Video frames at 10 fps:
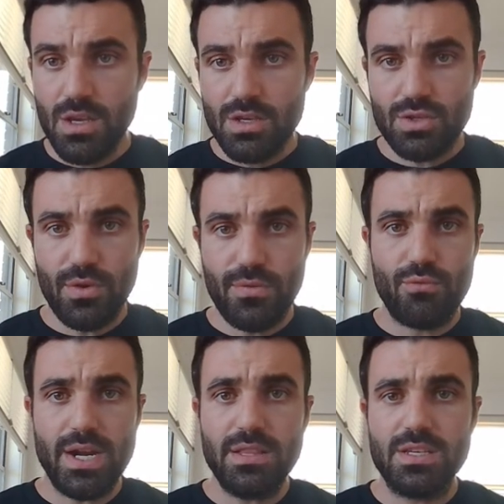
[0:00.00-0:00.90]
So for
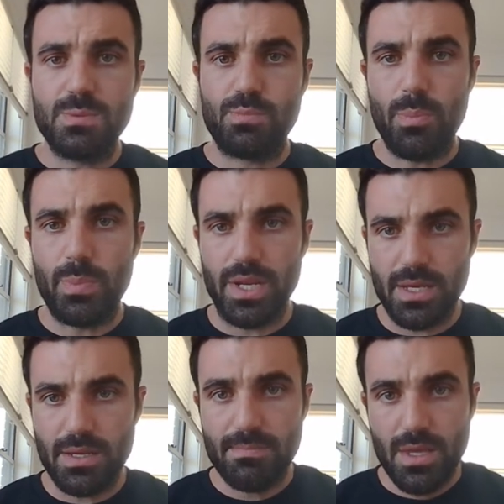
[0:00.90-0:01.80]
running this
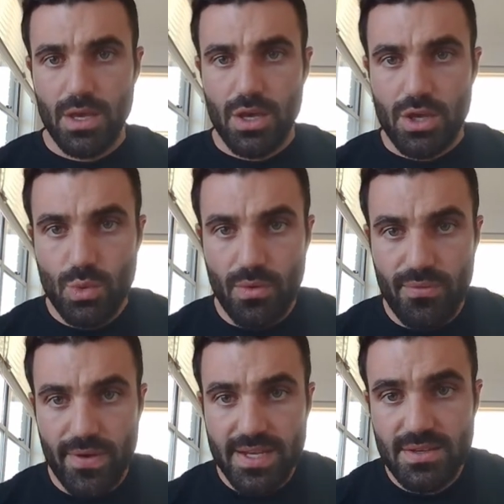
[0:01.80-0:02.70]
property, you
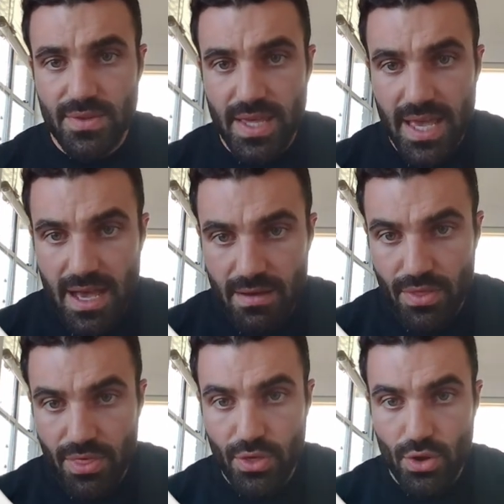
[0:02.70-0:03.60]
effectively have
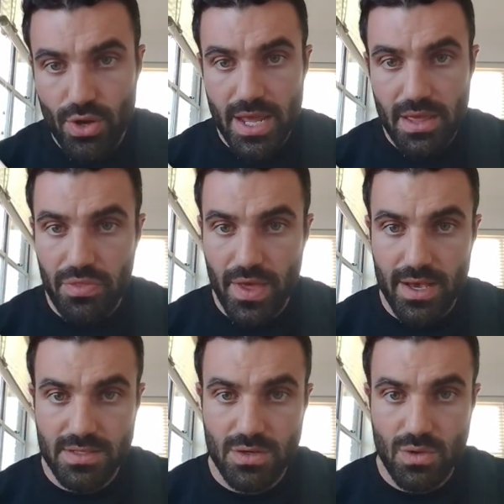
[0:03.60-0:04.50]

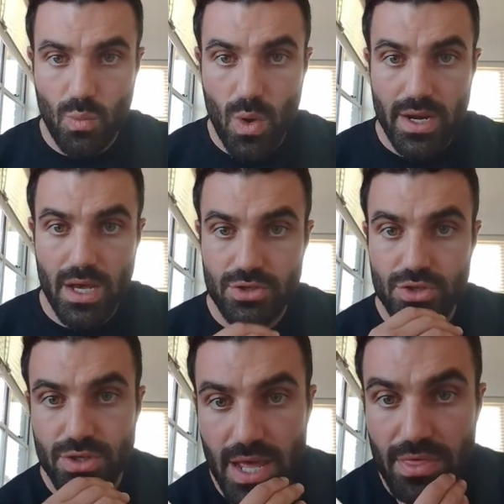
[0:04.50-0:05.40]

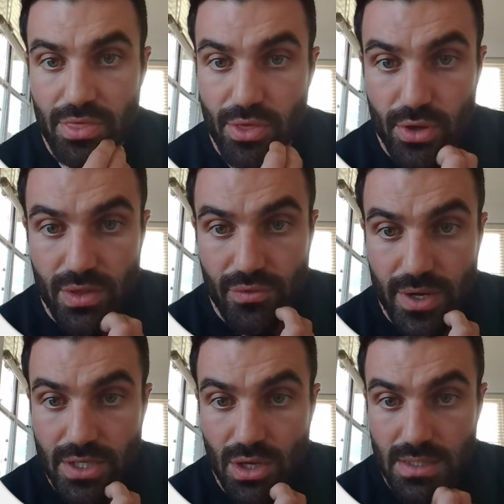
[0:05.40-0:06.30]

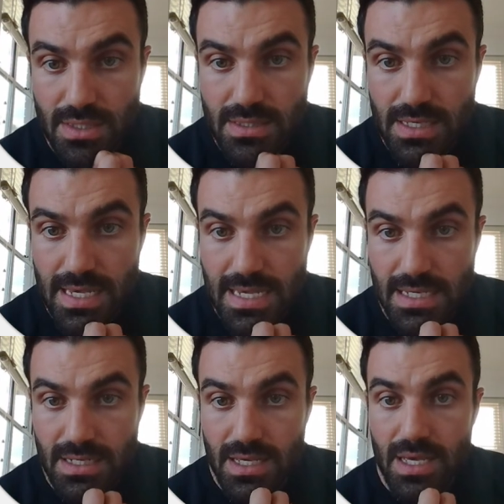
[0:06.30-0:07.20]
$38,133
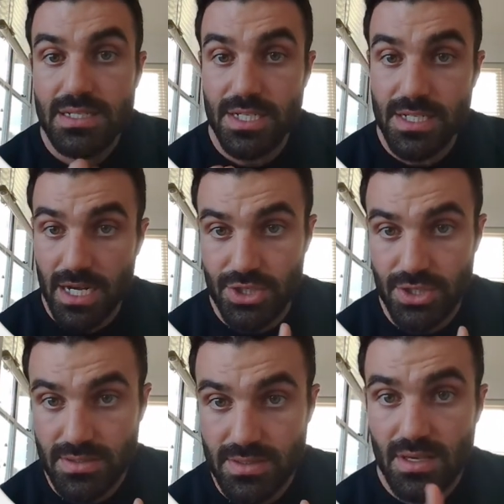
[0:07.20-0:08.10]
in
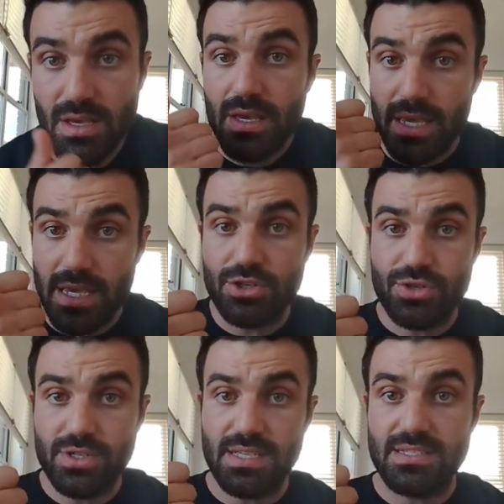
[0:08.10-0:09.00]
deductions.
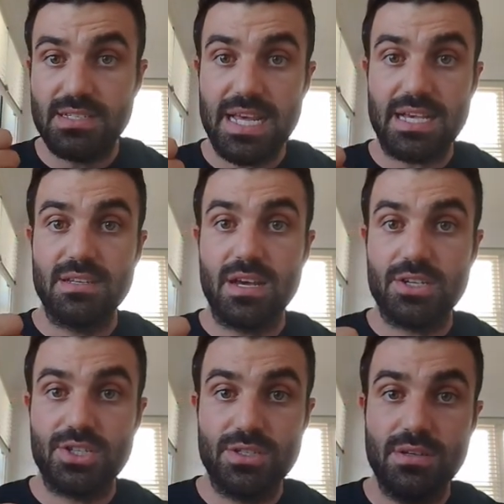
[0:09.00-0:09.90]
Interest is a tax
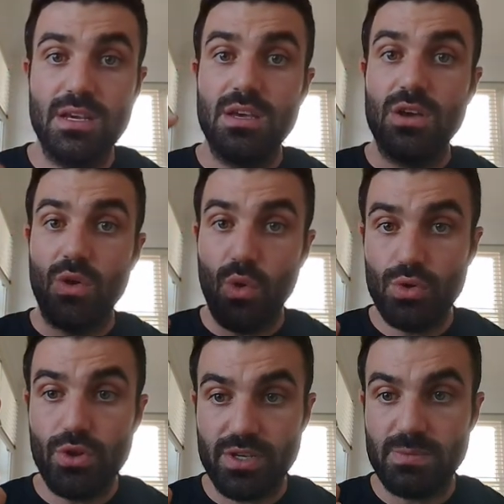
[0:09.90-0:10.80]
deduction.
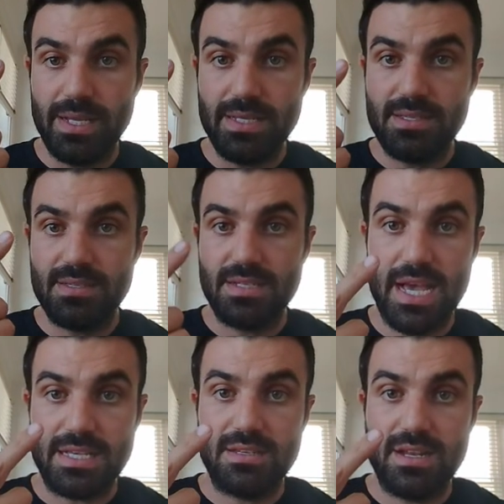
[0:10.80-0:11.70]
All your expenses are
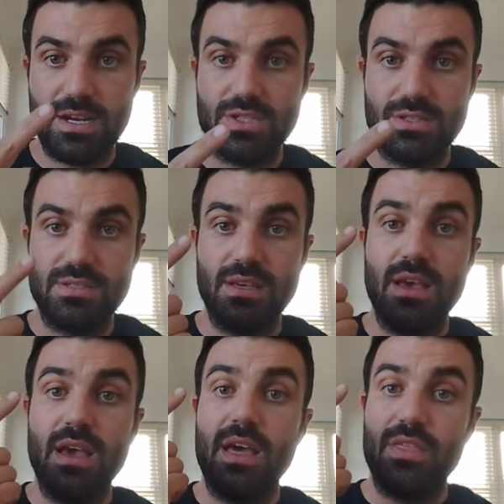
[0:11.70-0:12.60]
tax deductions.
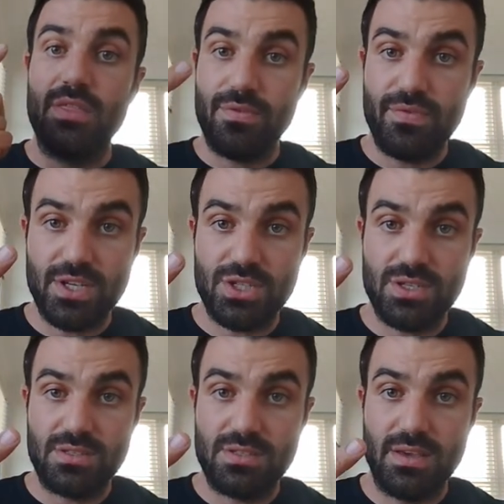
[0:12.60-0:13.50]
The
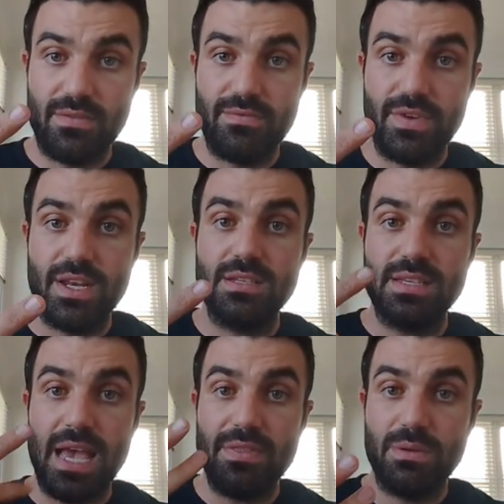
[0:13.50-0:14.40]
fixtures and fittings
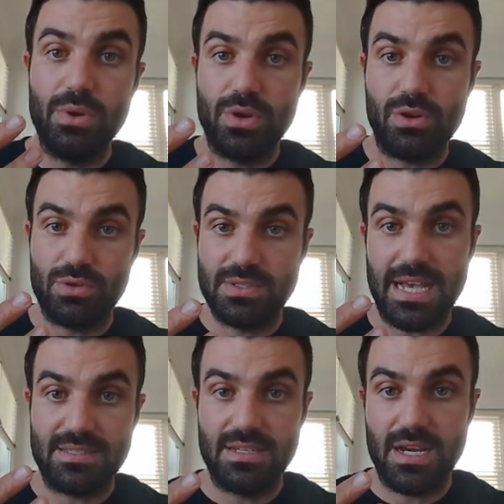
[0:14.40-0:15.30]
and the building are all
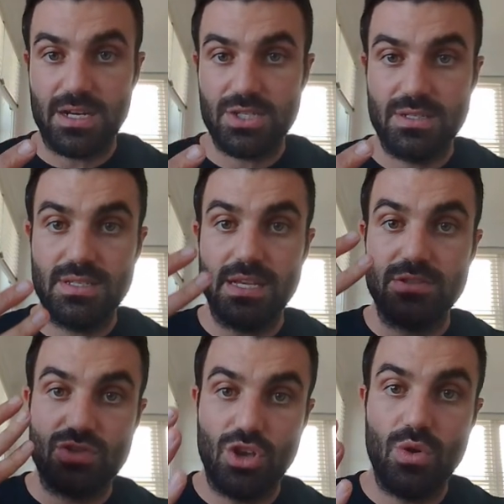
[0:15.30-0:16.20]
tax deductions, and
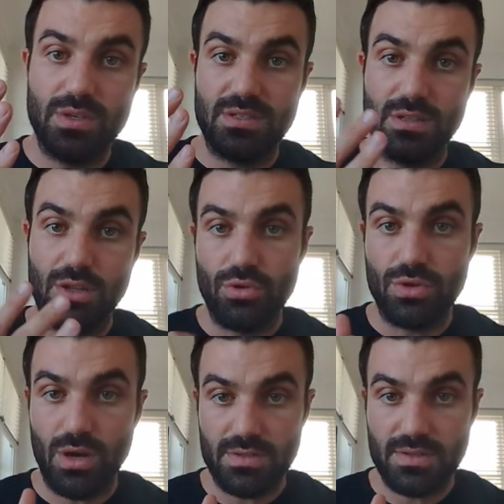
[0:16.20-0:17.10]
so is the loan
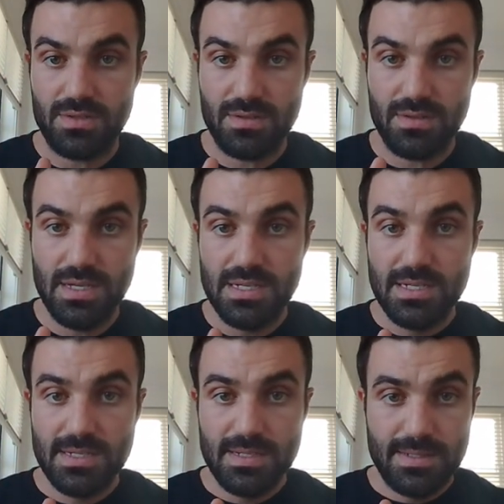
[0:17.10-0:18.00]
costs.
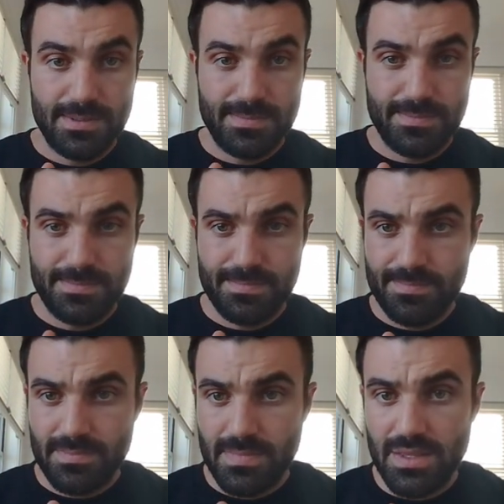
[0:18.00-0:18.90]

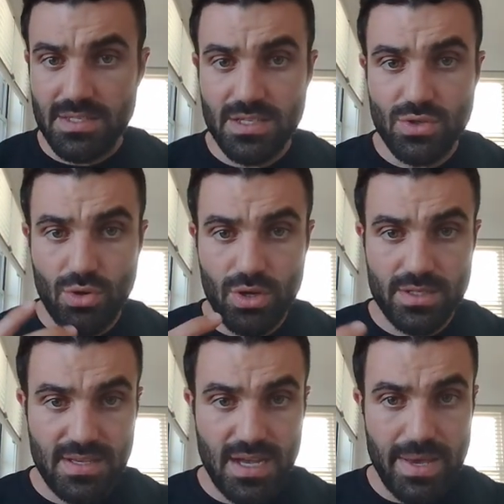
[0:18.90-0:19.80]
Now, this is all going to
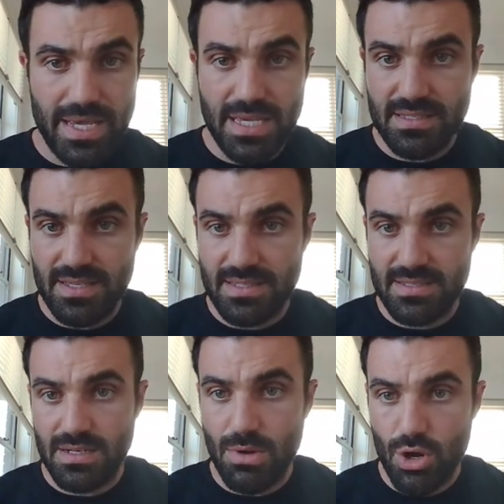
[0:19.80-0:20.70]
start making sense
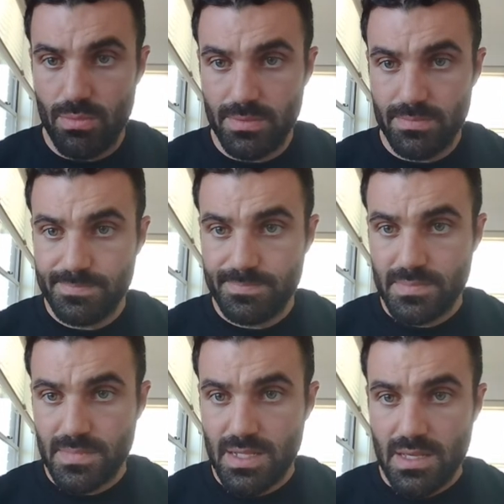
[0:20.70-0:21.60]
in a moment.
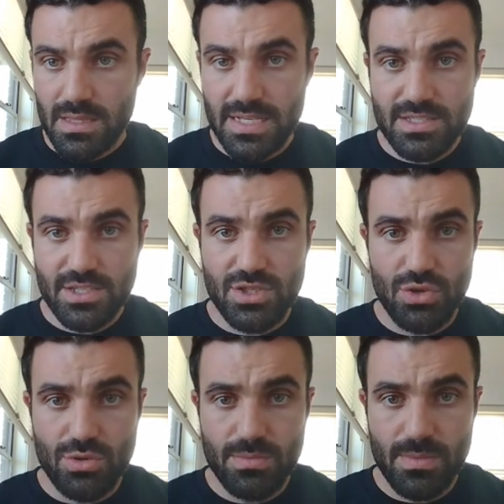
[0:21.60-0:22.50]
Let's
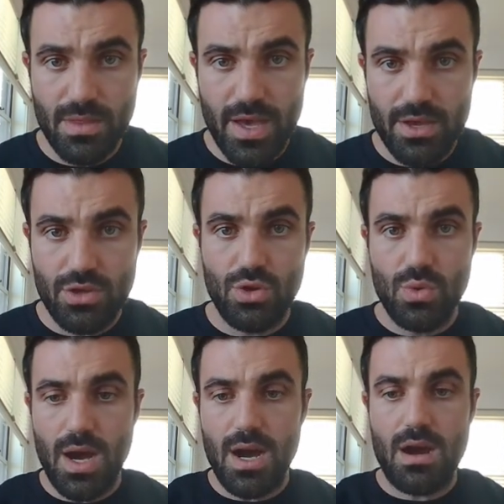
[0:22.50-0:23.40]
assume that
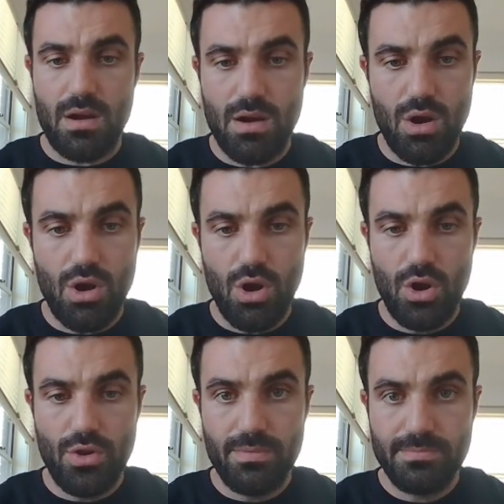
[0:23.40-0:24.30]
you are
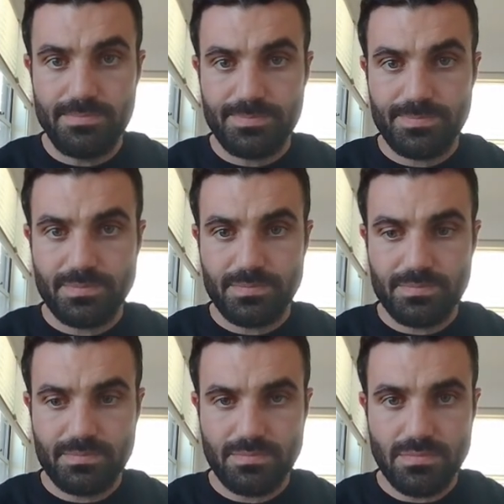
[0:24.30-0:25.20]
on
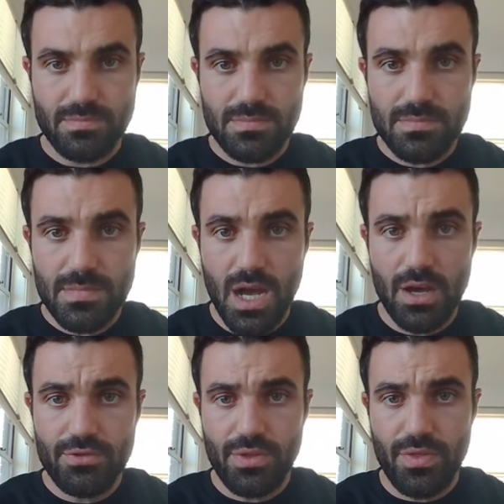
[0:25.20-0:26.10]

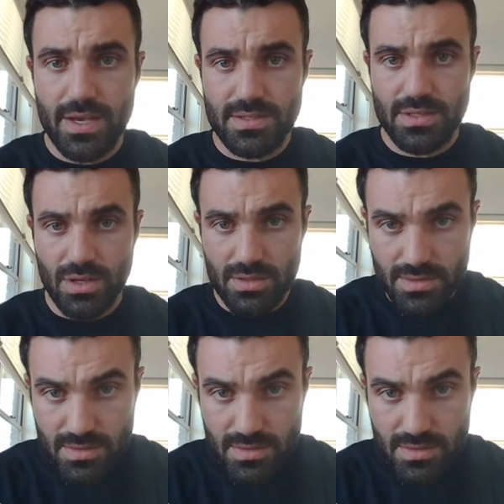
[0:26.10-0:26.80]
$100,000.